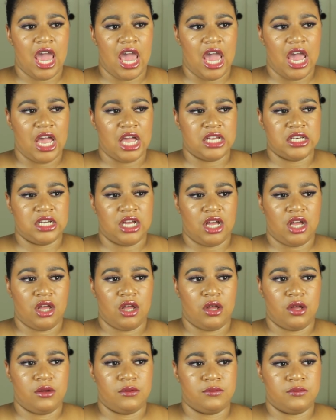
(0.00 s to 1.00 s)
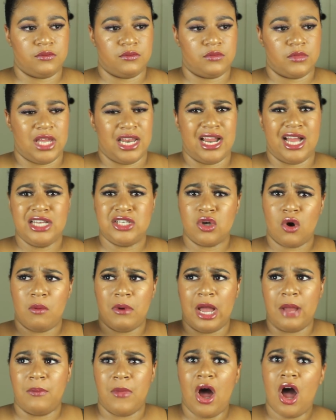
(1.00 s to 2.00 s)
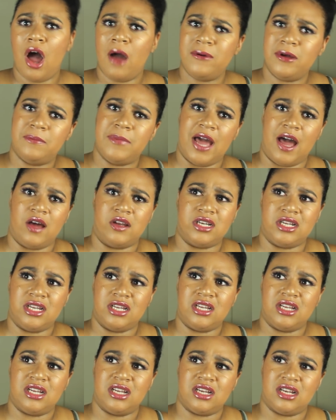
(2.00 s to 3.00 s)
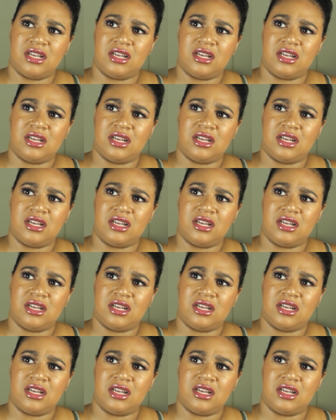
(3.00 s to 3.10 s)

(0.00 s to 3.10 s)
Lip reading: And I told my mom about it,